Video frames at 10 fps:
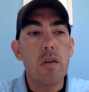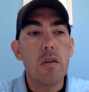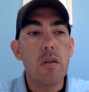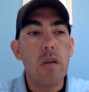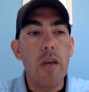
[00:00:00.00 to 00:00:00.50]

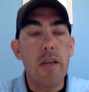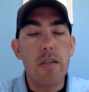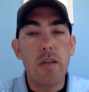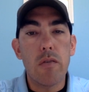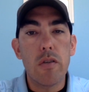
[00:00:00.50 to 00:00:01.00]
In an
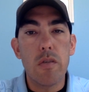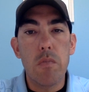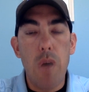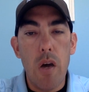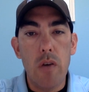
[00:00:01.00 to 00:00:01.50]

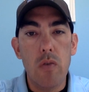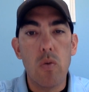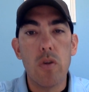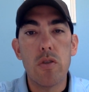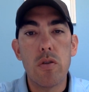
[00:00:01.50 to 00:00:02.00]
asynchronous
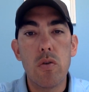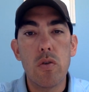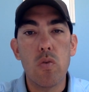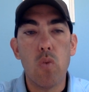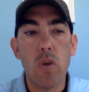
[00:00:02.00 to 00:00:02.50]
model where
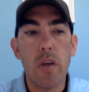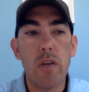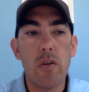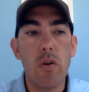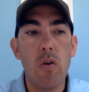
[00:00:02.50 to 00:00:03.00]
students
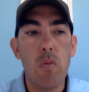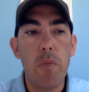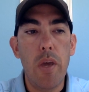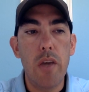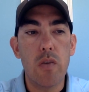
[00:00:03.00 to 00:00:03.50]
work at
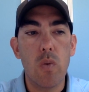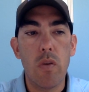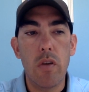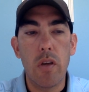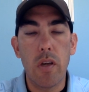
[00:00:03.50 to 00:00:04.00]
their own
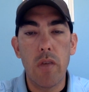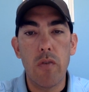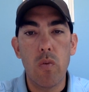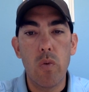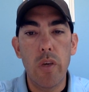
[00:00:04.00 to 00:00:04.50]
pace
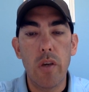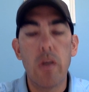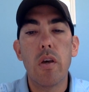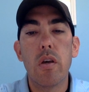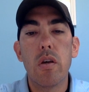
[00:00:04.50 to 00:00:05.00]
within a
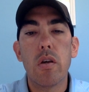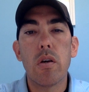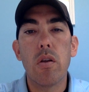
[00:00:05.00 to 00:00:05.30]
given week,